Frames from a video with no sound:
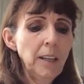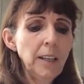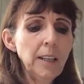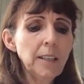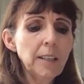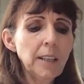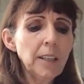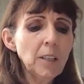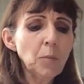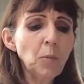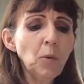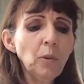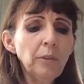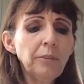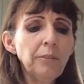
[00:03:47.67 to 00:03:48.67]
It's
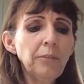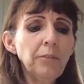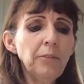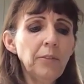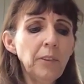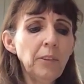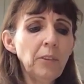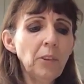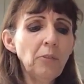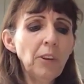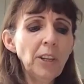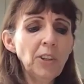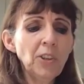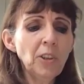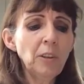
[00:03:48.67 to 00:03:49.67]
more, the
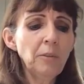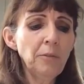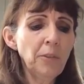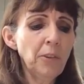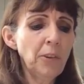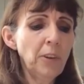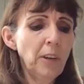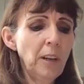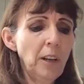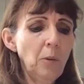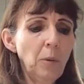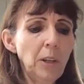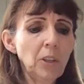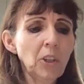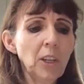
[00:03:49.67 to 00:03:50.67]
ratio for a
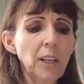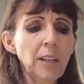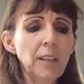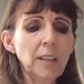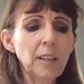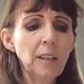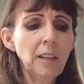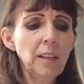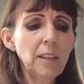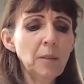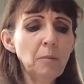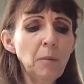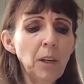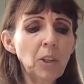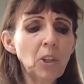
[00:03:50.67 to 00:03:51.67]
Welsh cake
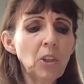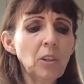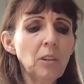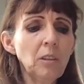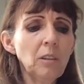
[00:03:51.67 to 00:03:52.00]
is much